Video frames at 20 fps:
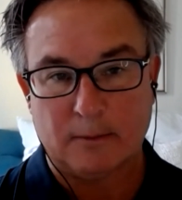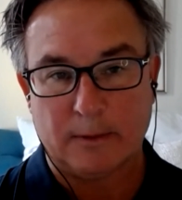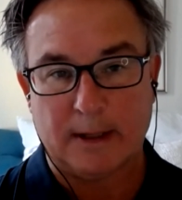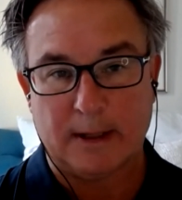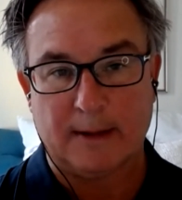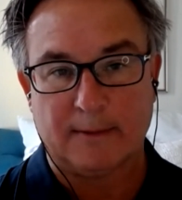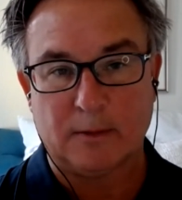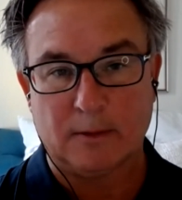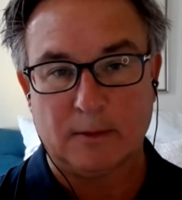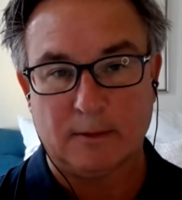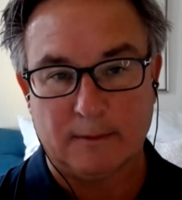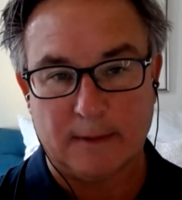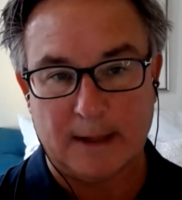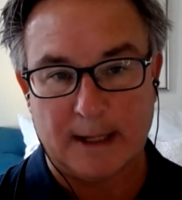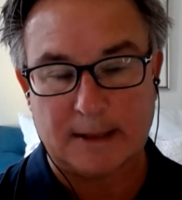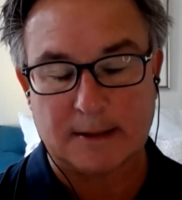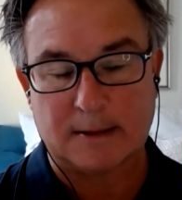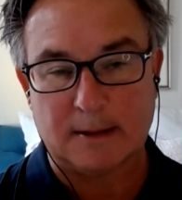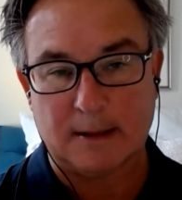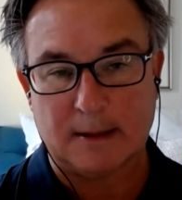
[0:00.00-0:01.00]
We have to
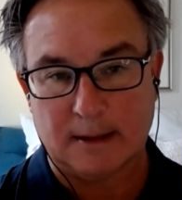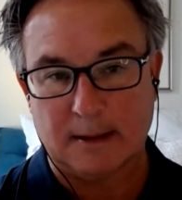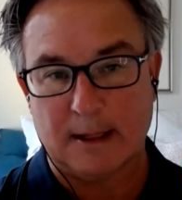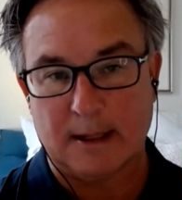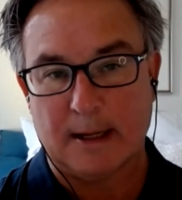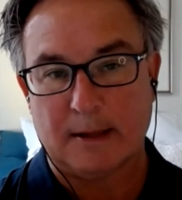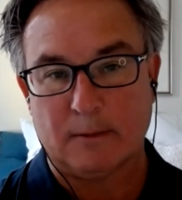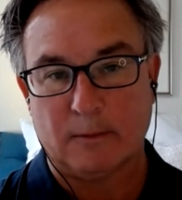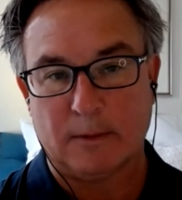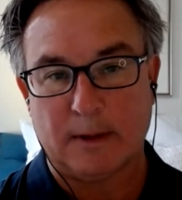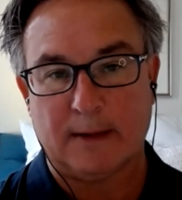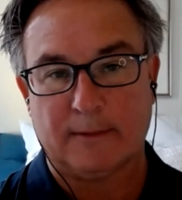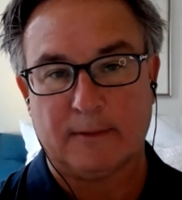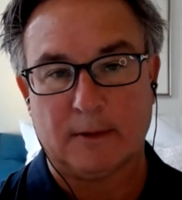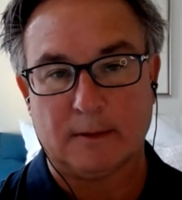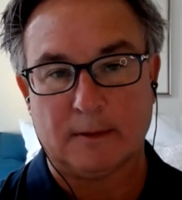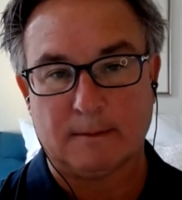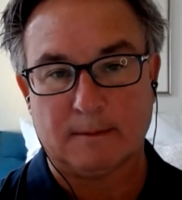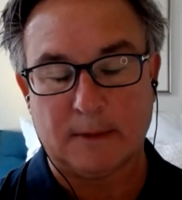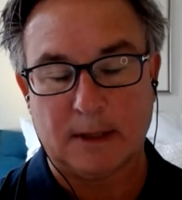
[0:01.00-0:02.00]
invest in that. We have
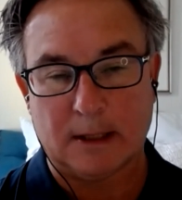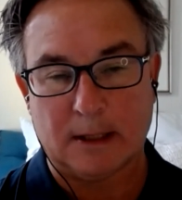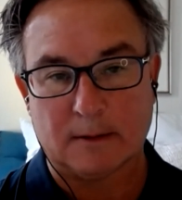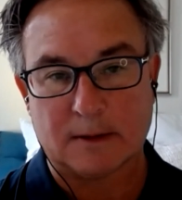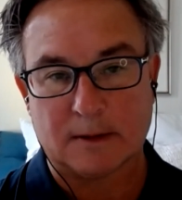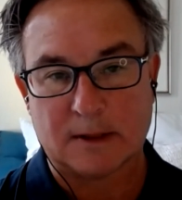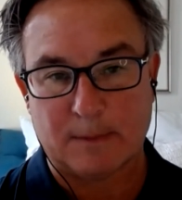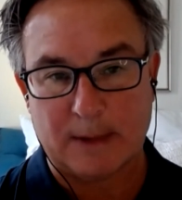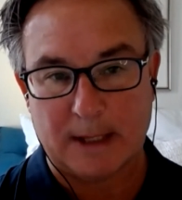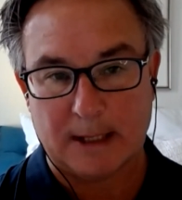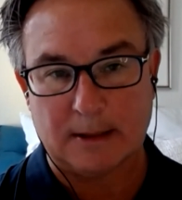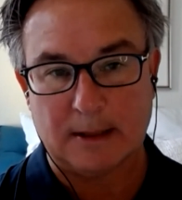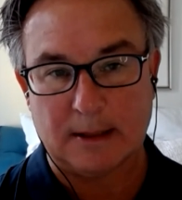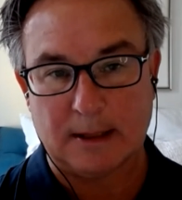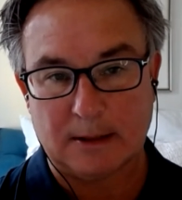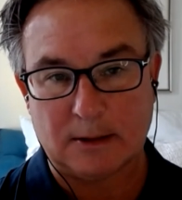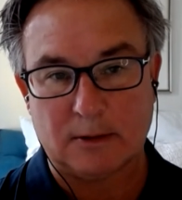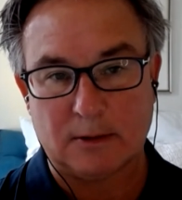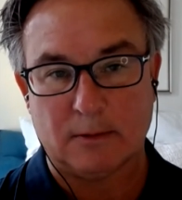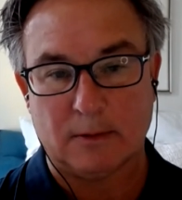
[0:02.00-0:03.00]
to, spend
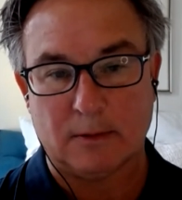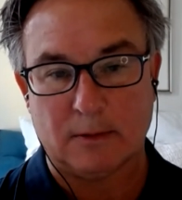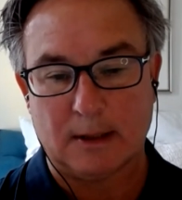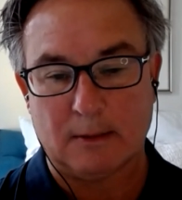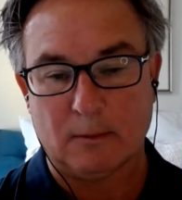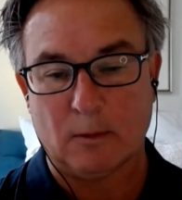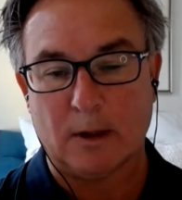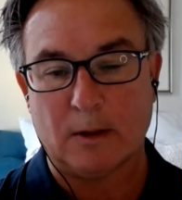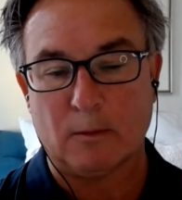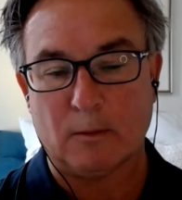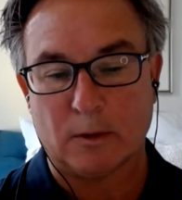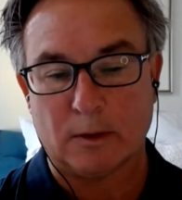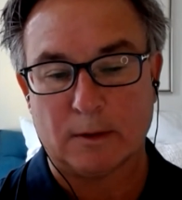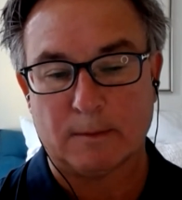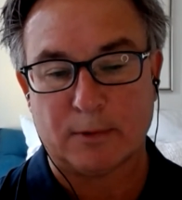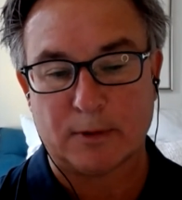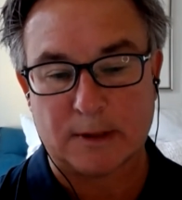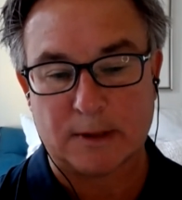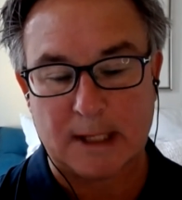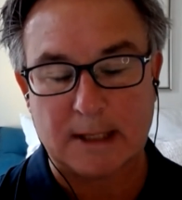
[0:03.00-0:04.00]
into it. And what we're
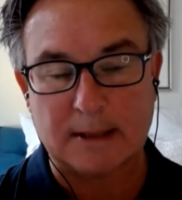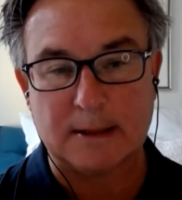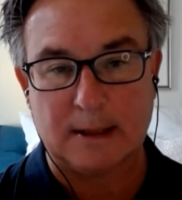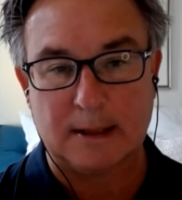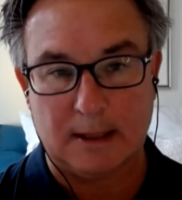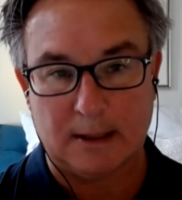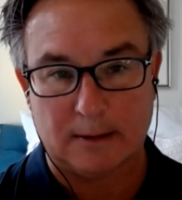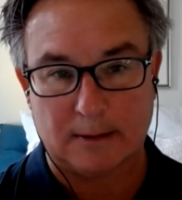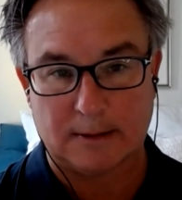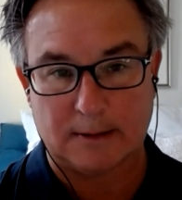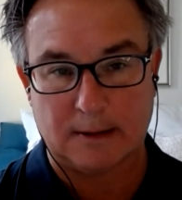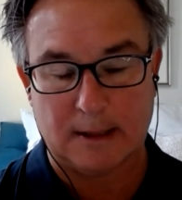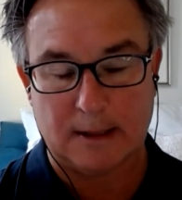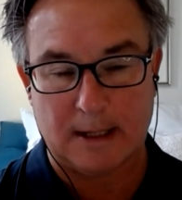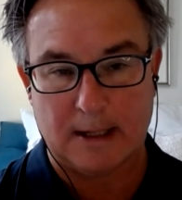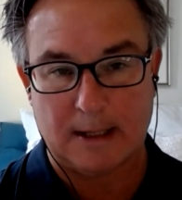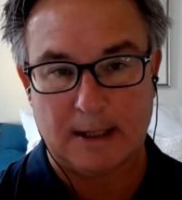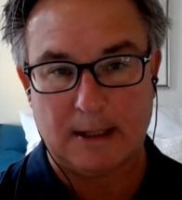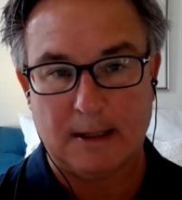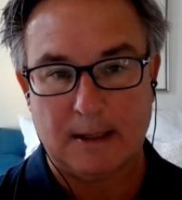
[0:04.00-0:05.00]
presenting here
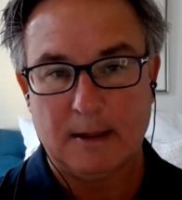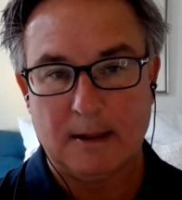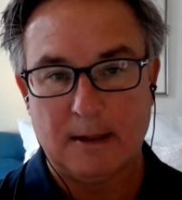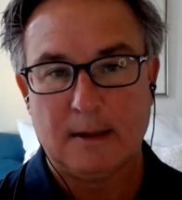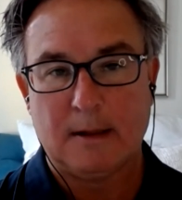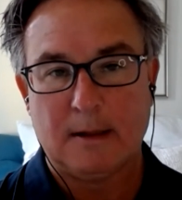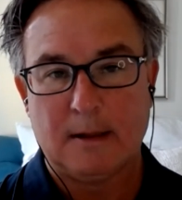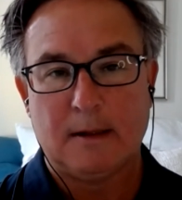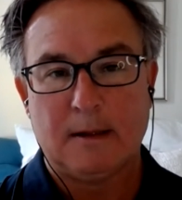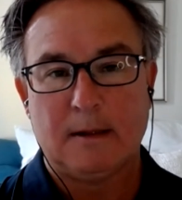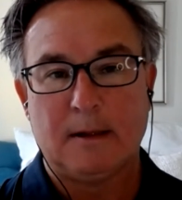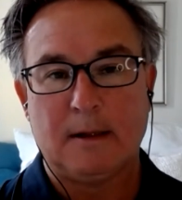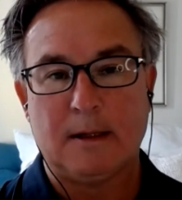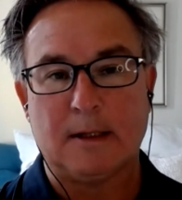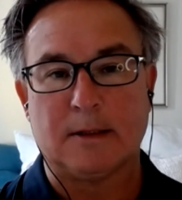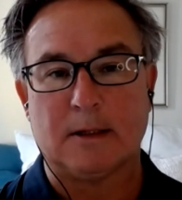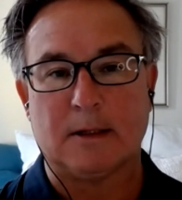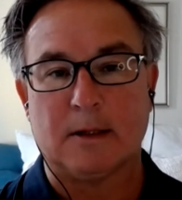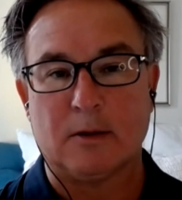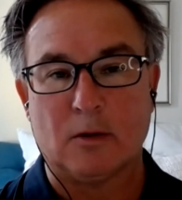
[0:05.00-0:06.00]
today
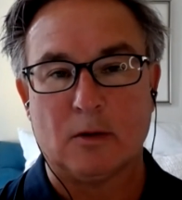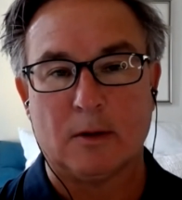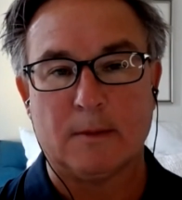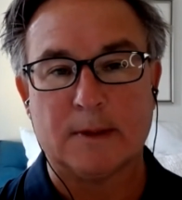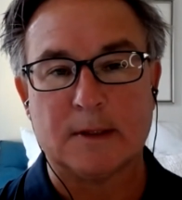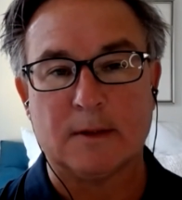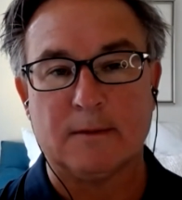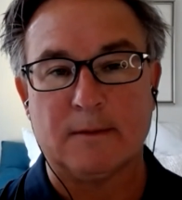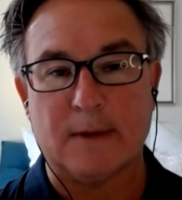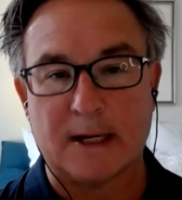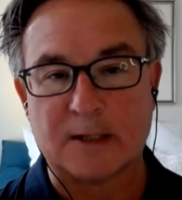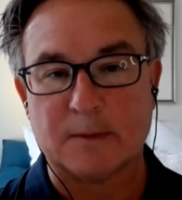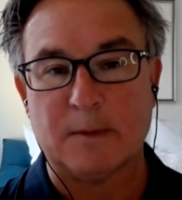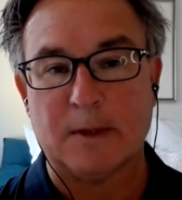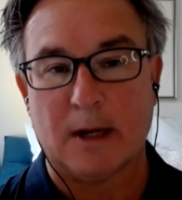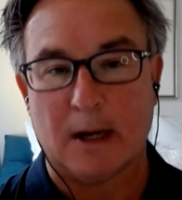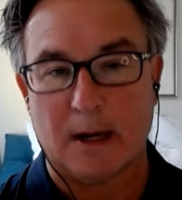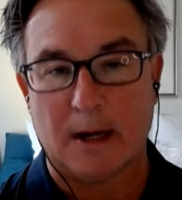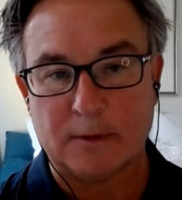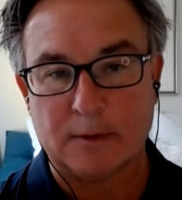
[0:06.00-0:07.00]
is an enormous
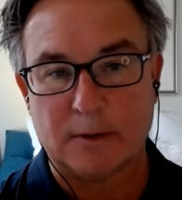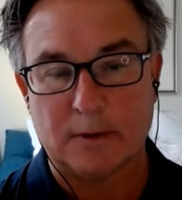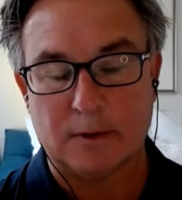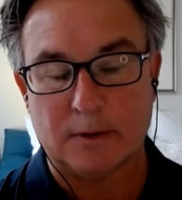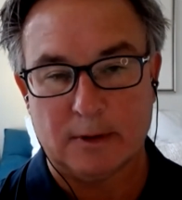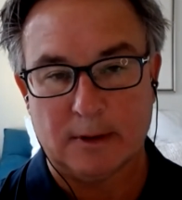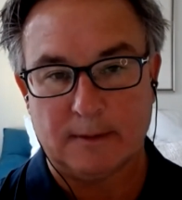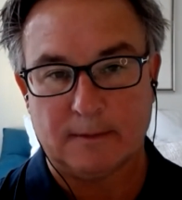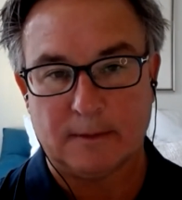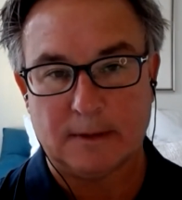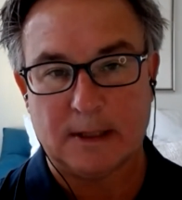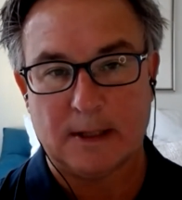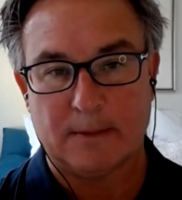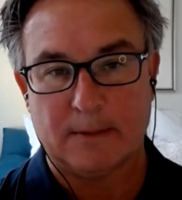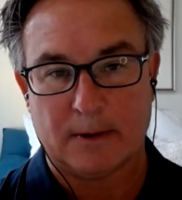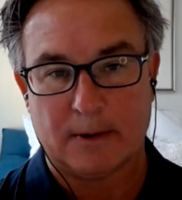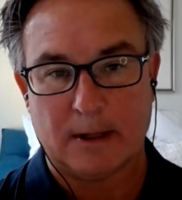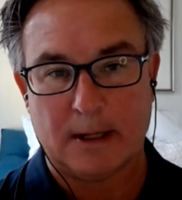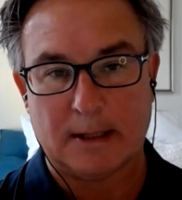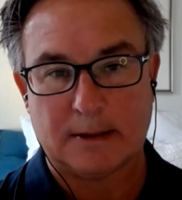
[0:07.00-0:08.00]
investment opportunity for
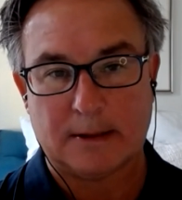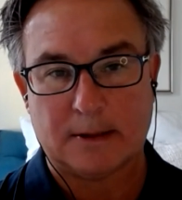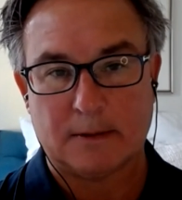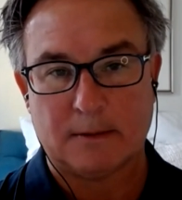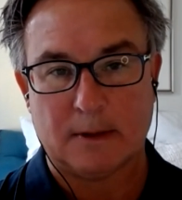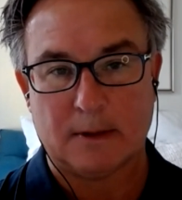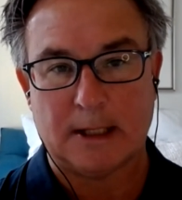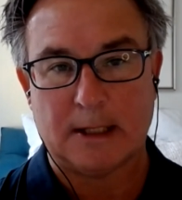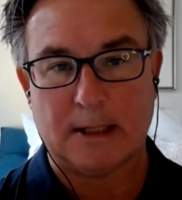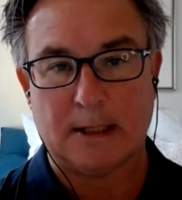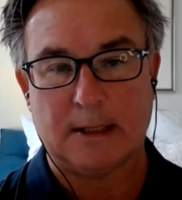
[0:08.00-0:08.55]
Democrats, right?